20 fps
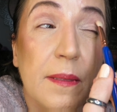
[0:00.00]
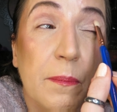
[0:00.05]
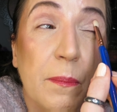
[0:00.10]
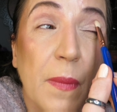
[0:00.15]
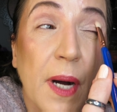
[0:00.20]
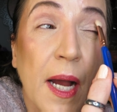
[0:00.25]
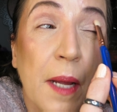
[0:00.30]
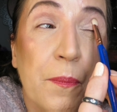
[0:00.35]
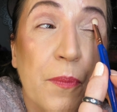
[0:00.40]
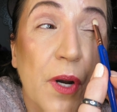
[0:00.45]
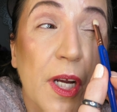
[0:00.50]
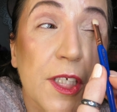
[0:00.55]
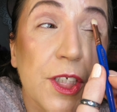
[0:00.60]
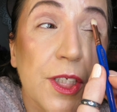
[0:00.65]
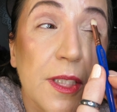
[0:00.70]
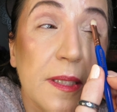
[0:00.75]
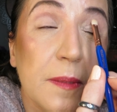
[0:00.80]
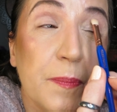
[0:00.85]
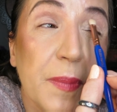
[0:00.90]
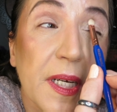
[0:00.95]
My
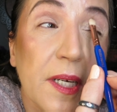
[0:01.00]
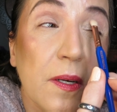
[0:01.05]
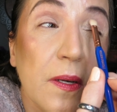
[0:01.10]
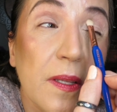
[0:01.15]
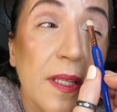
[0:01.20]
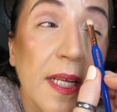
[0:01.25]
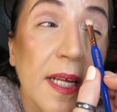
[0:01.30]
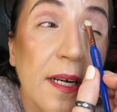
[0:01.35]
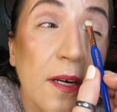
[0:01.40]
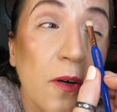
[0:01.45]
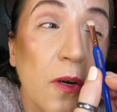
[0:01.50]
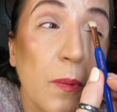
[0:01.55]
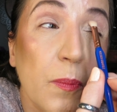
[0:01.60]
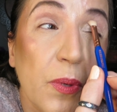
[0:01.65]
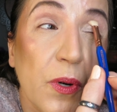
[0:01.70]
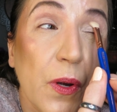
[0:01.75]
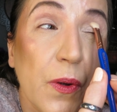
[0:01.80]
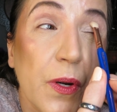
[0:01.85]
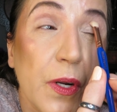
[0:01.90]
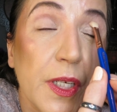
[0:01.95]
brush is bigger than her
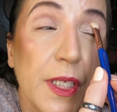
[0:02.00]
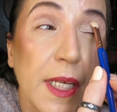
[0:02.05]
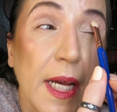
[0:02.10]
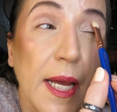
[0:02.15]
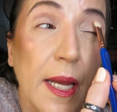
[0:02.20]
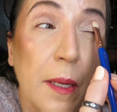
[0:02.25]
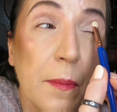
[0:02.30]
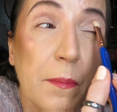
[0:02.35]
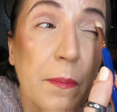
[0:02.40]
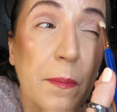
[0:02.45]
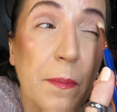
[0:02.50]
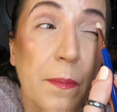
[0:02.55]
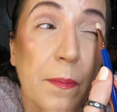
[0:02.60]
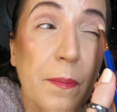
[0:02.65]
prototype.